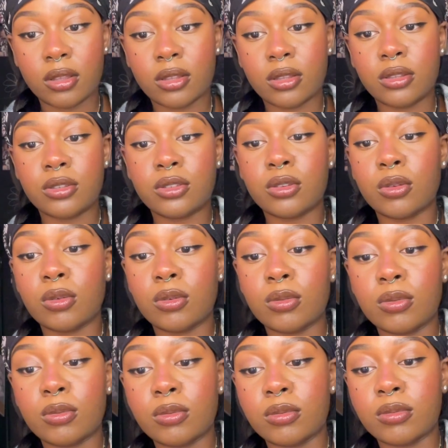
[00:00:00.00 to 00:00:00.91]

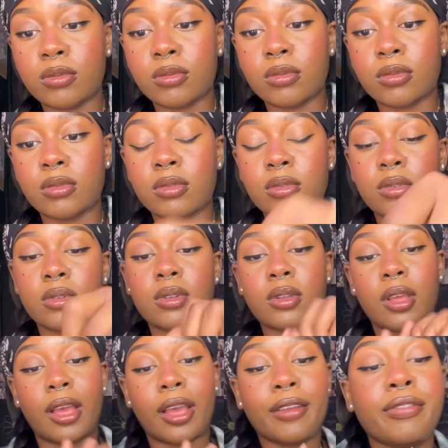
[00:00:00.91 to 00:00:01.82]
So
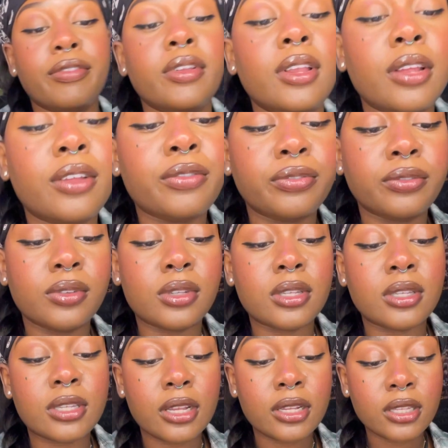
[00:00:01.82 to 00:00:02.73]
I feel like
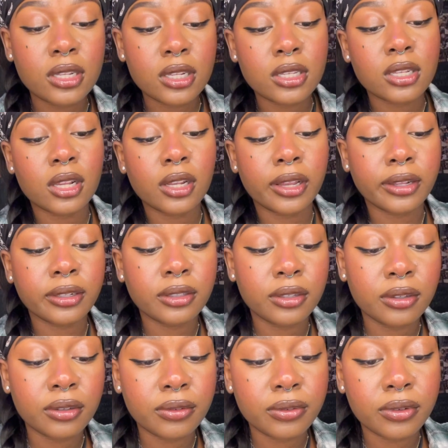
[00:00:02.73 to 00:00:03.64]
to say to this
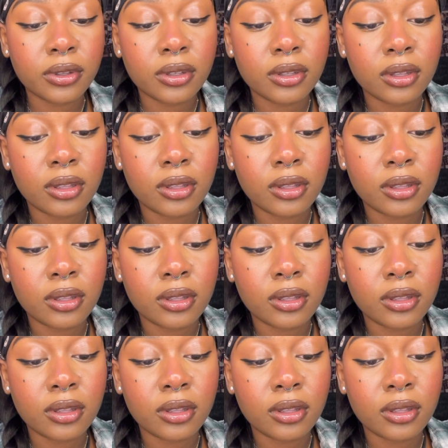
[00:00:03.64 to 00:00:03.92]
collective,